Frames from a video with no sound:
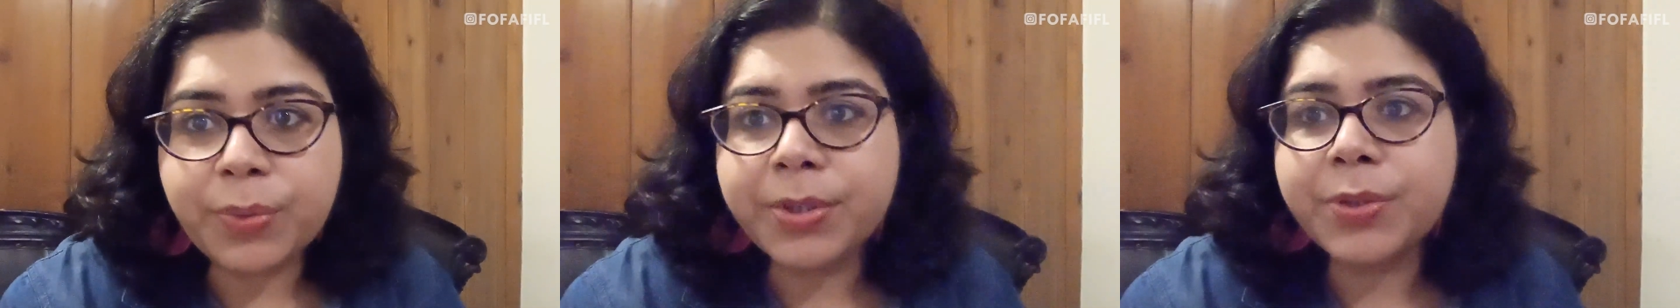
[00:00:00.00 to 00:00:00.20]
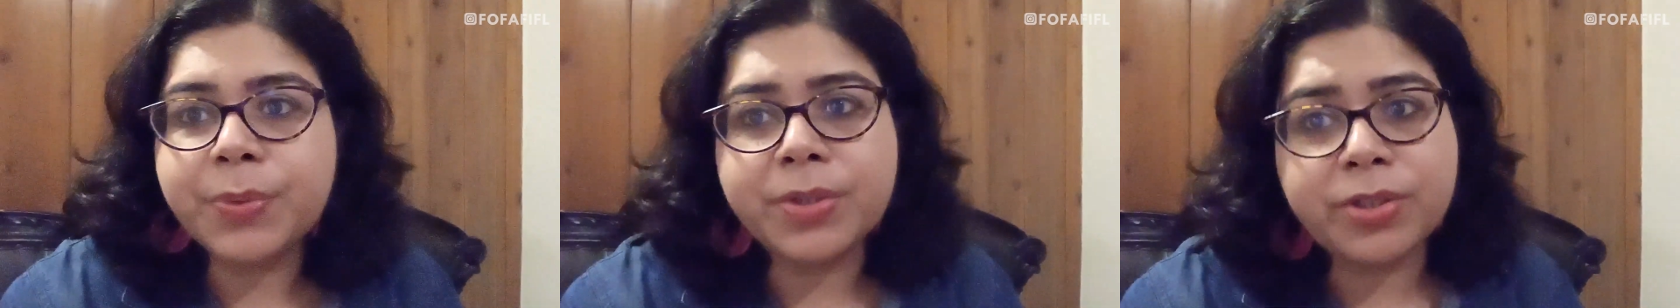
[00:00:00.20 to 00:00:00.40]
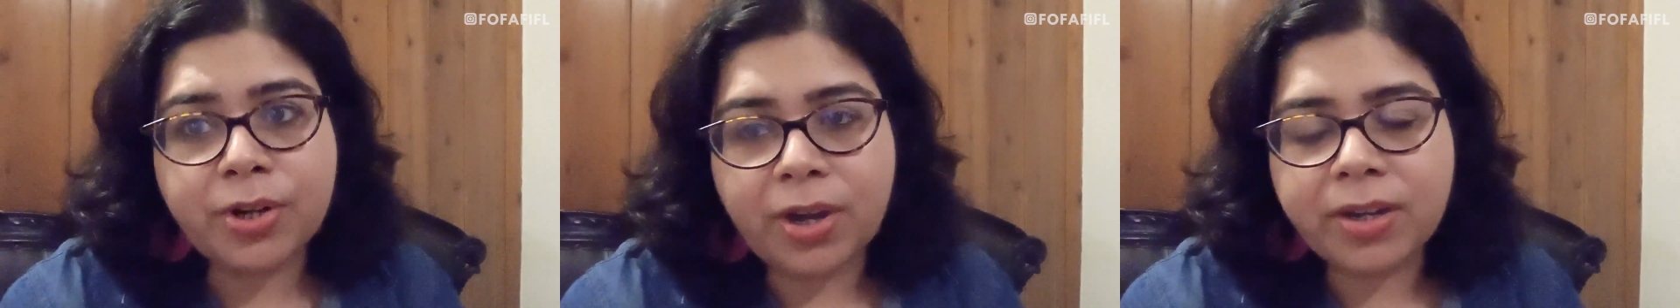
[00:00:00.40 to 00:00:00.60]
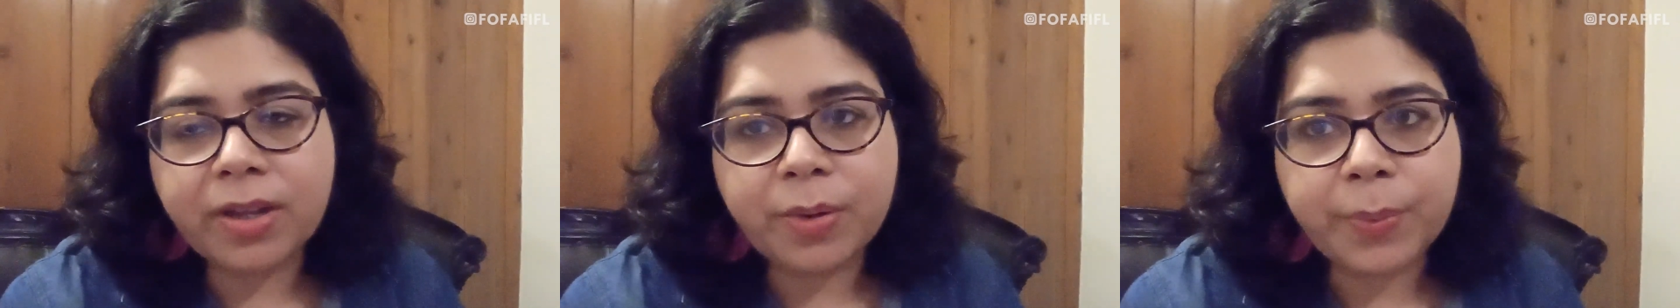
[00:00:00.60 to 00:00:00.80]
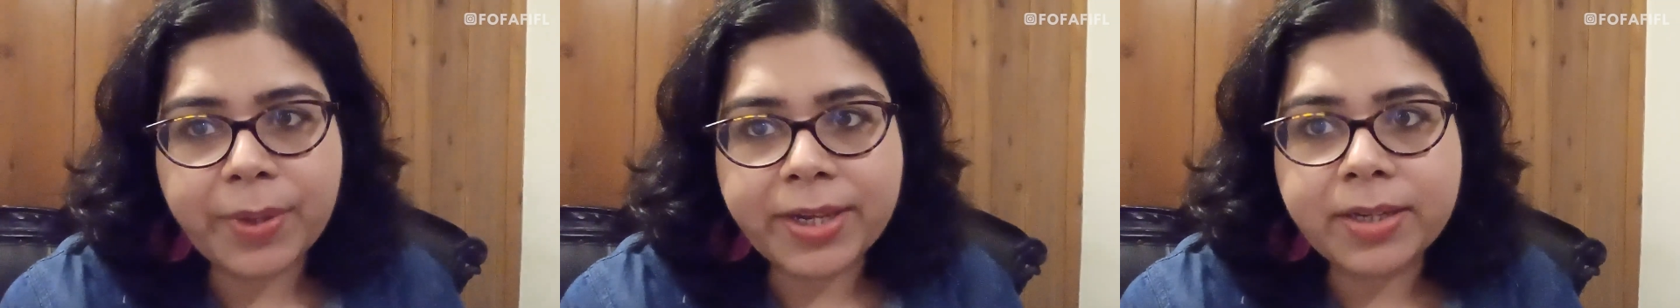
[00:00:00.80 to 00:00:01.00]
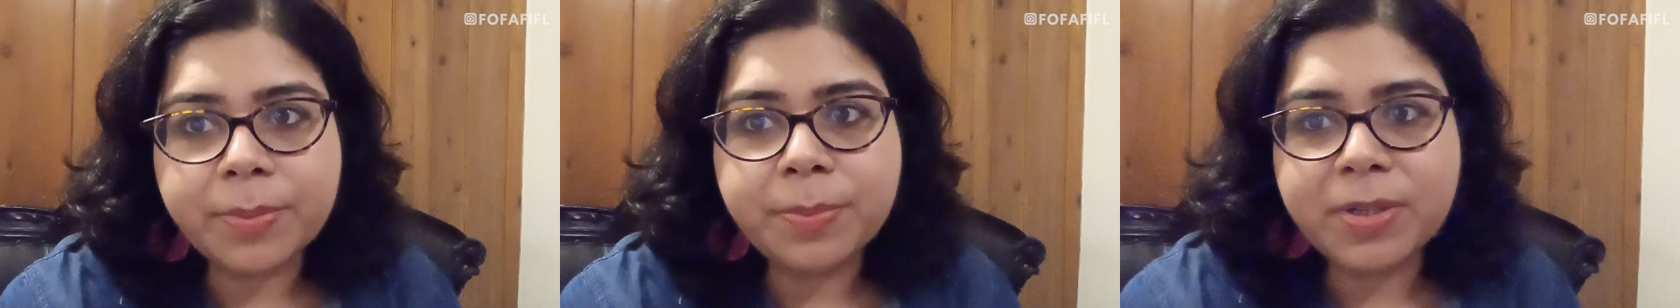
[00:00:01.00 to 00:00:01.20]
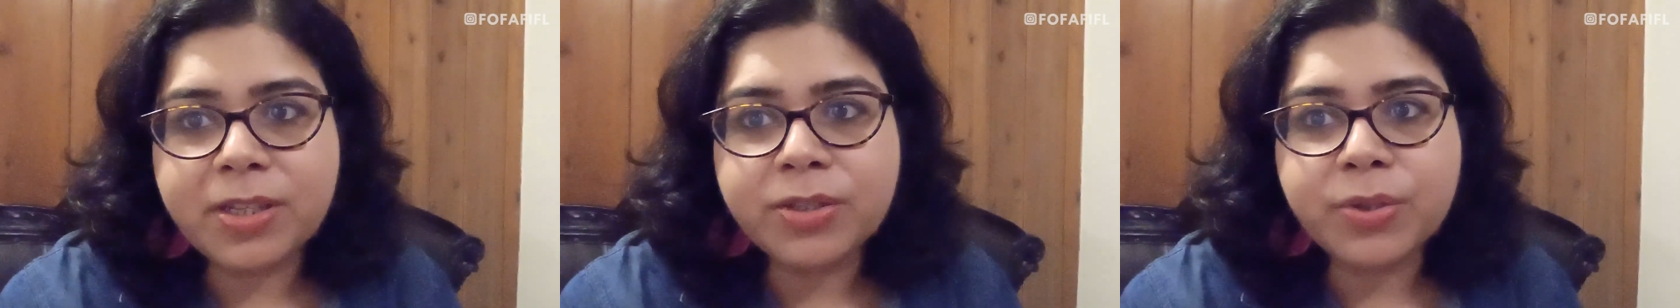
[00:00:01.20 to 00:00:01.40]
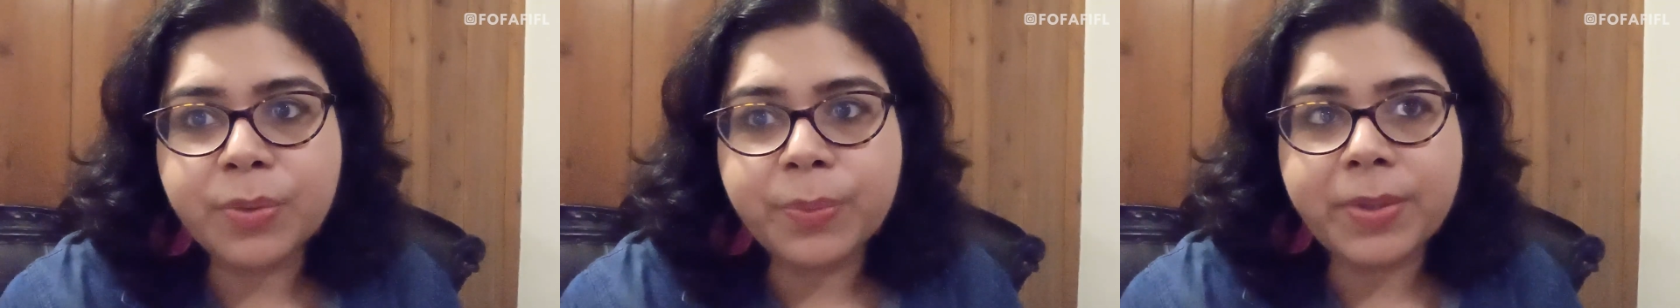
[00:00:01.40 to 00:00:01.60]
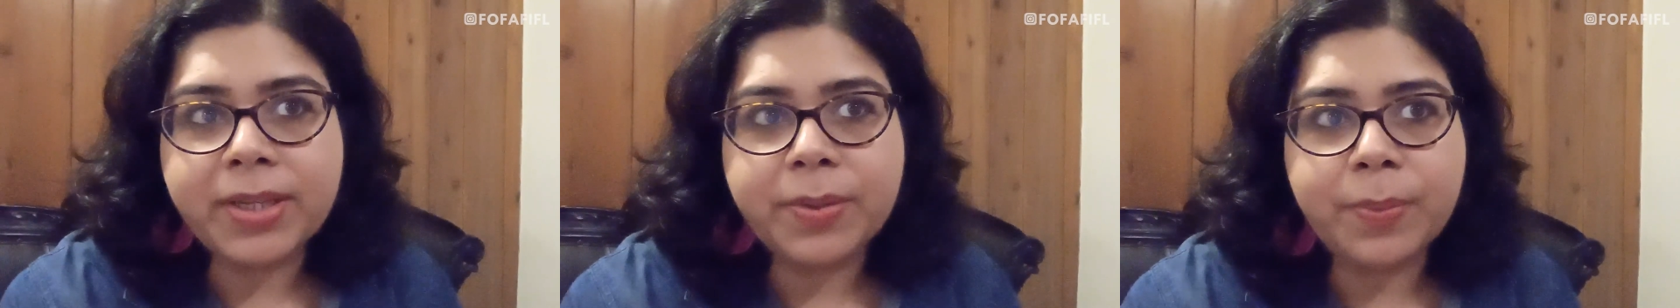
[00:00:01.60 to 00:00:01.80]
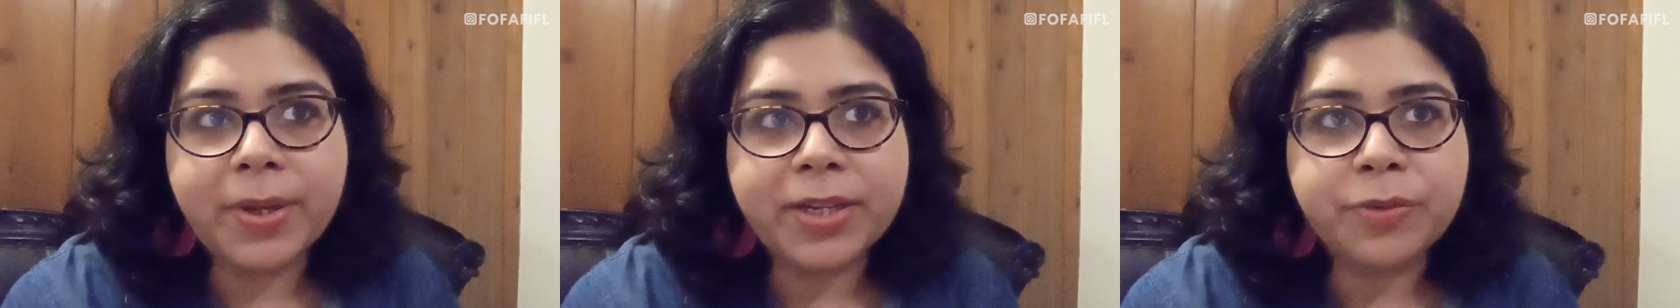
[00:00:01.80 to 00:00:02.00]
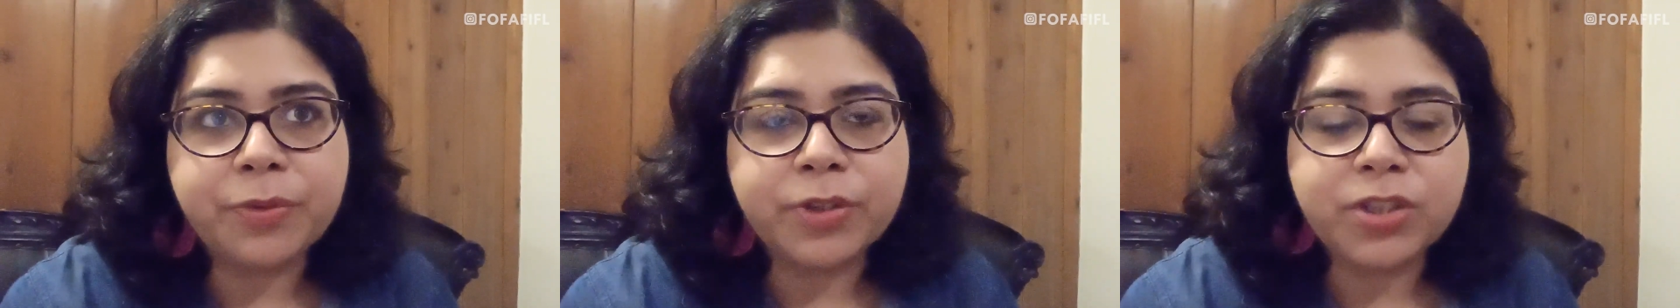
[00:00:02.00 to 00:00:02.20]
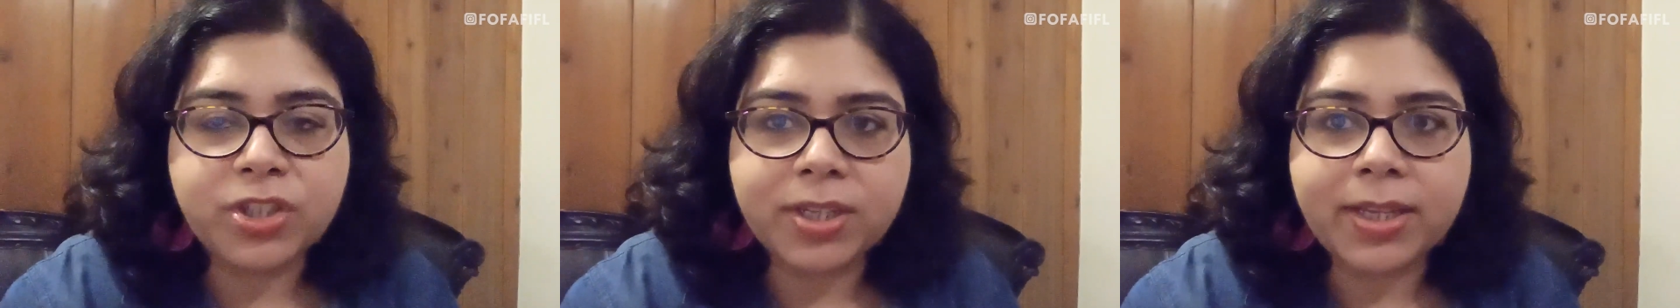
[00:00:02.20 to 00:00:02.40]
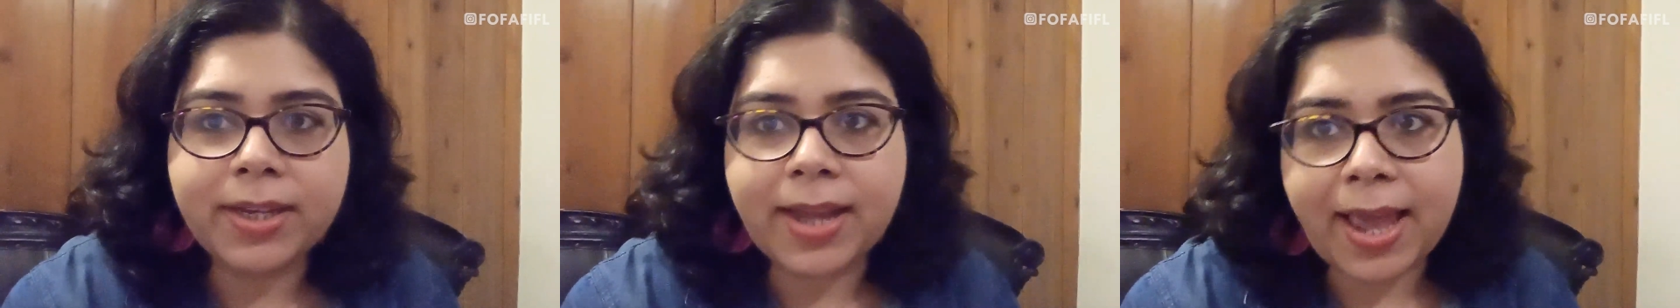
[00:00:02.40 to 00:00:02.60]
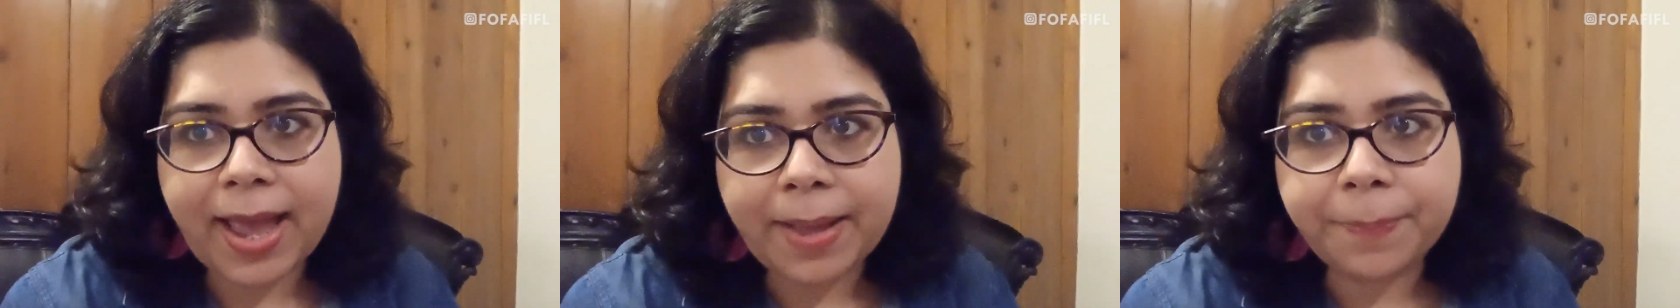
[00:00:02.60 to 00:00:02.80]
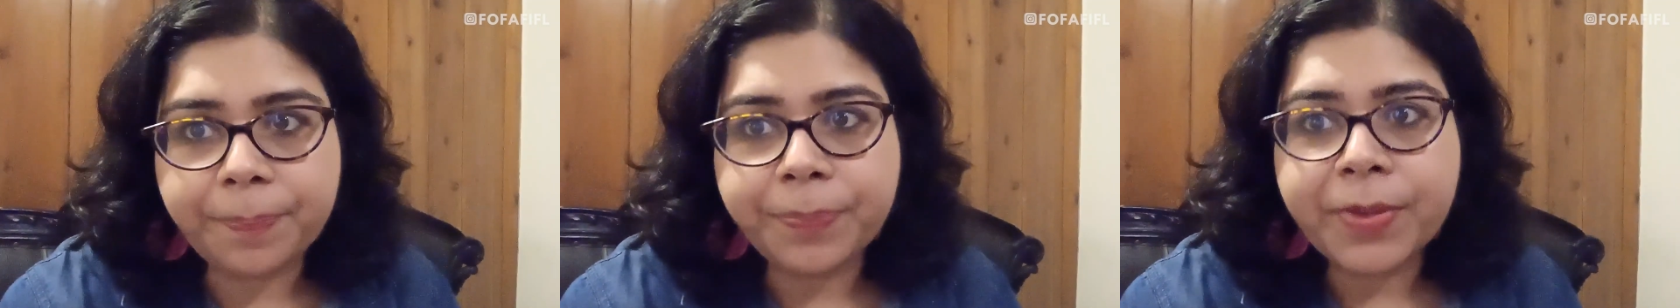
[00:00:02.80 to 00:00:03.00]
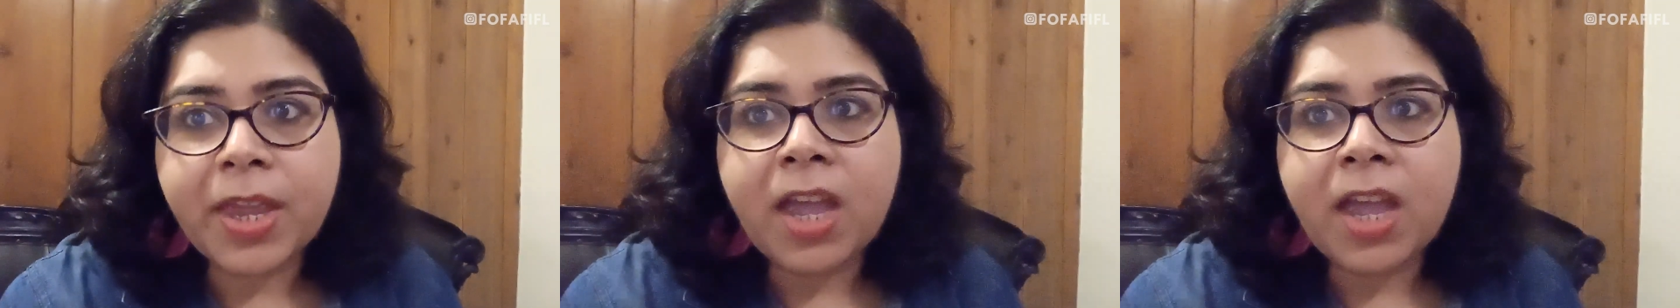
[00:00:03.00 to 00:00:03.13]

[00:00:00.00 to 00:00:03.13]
which was not available, so we went for chicken ham.